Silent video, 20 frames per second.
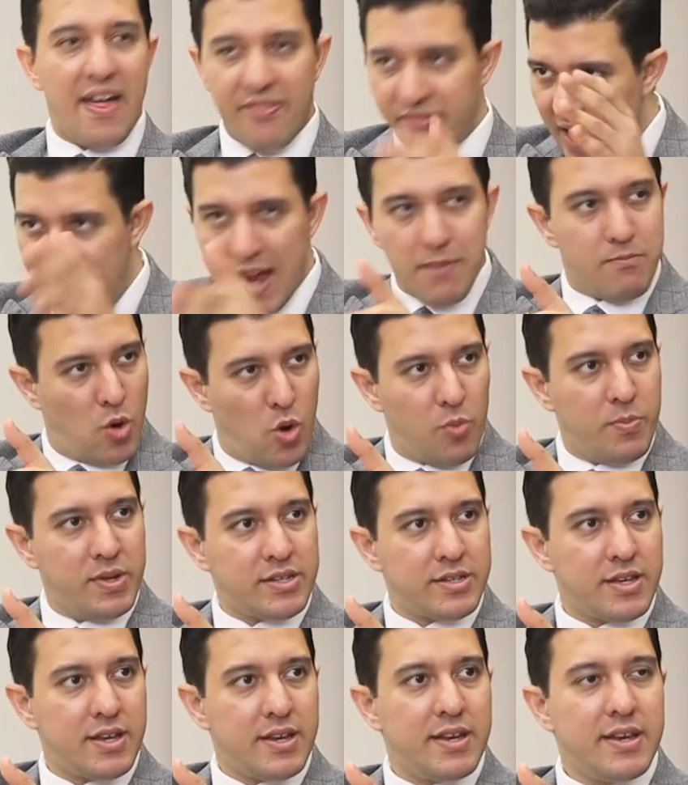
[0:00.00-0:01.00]
at that
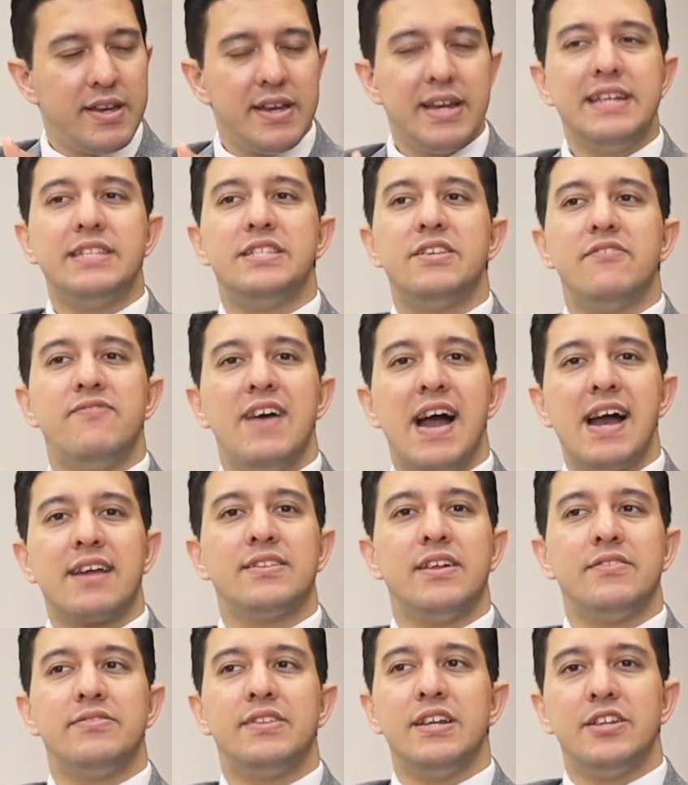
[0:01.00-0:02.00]
moment is the fact
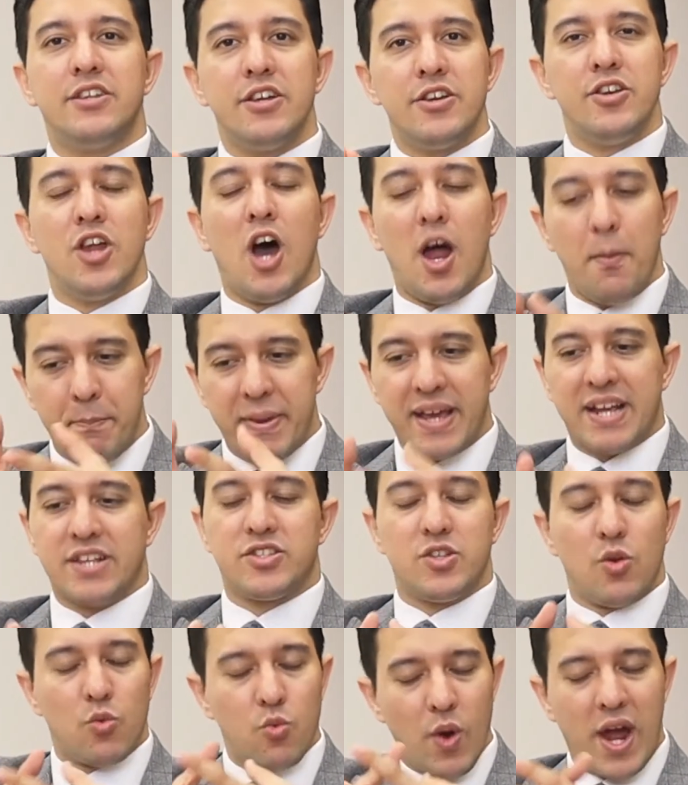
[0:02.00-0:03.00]
that they did not
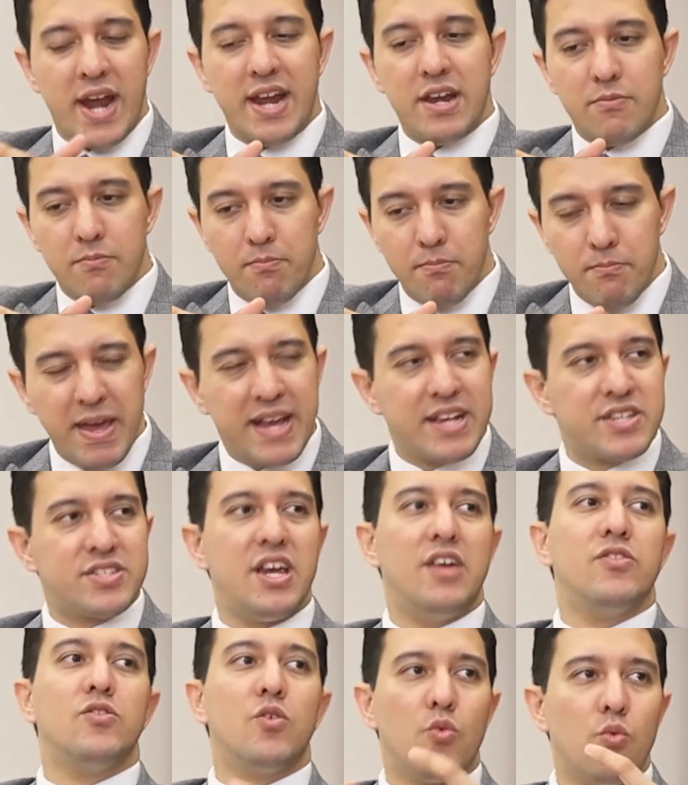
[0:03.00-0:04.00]
pick the right mix
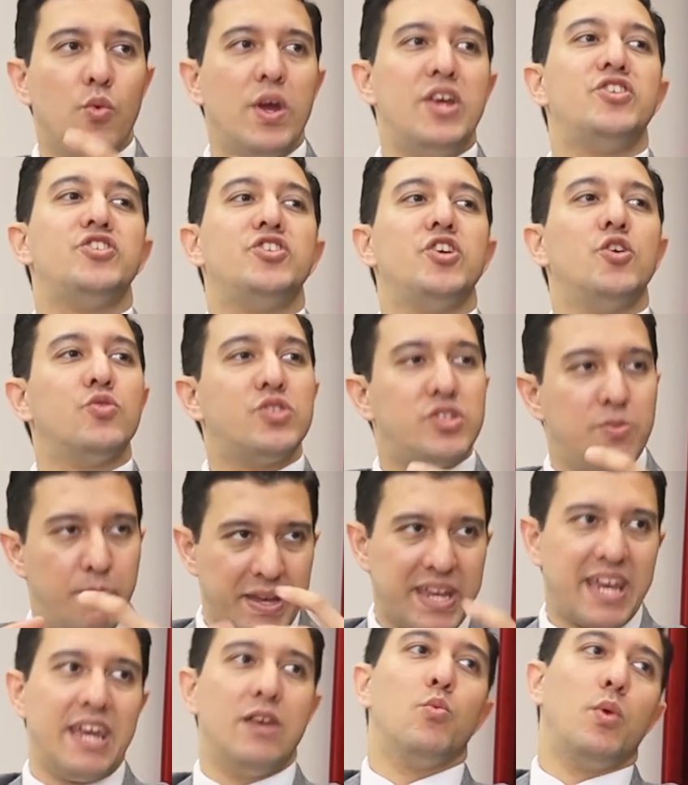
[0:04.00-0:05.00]
and the ratio to
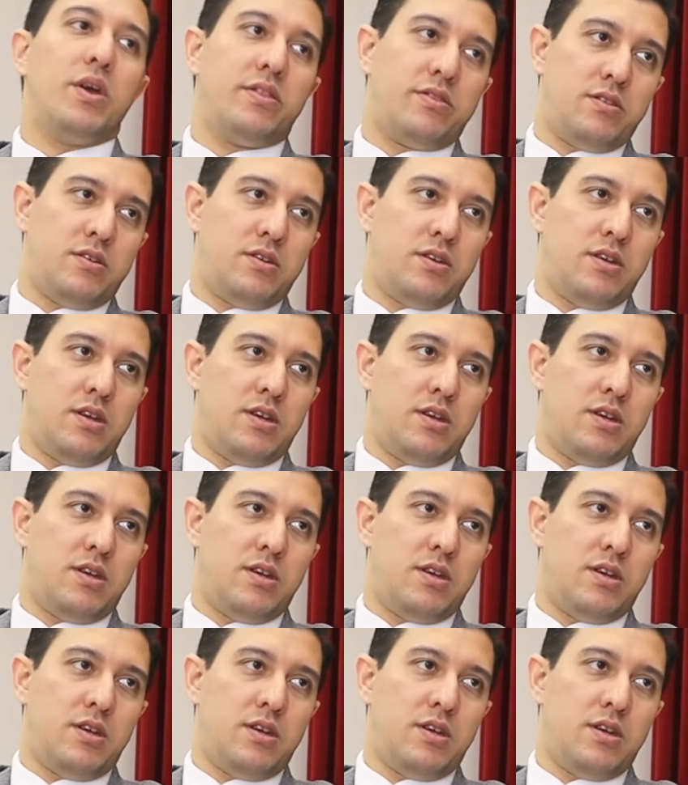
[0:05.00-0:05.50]
begin with.